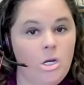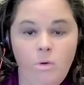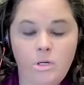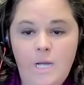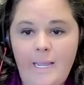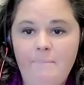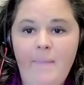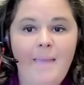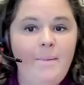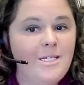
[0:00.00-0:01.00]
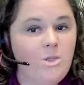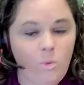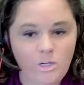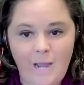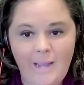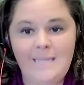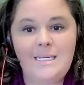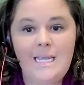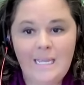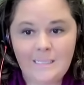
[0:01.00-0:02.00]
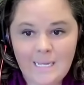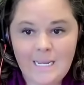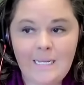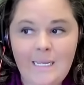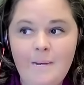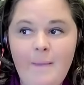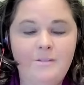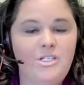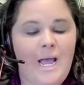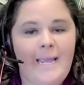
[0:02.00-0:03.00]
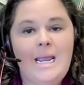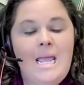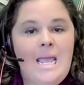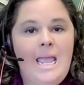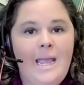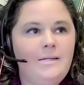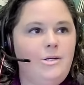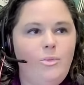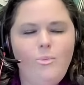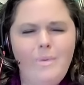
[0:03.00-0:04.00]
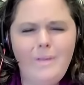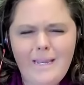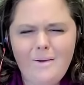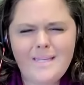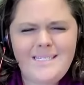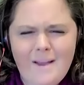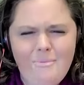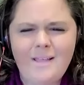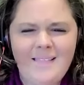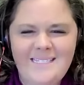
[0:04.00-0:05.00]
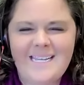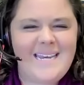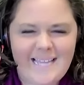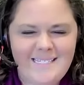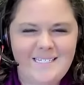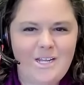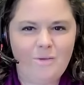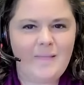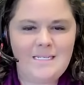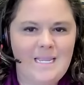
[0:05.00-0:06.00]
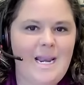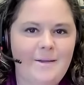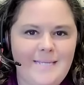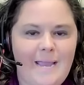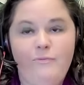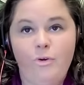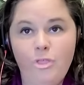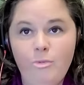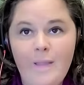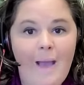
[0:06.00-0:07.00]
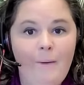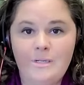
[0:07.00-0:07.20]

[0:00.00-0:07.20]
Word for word: We're talking babies, we're talking teens, get them outside. And you know, it's not realistic necessarily to get outside for three hours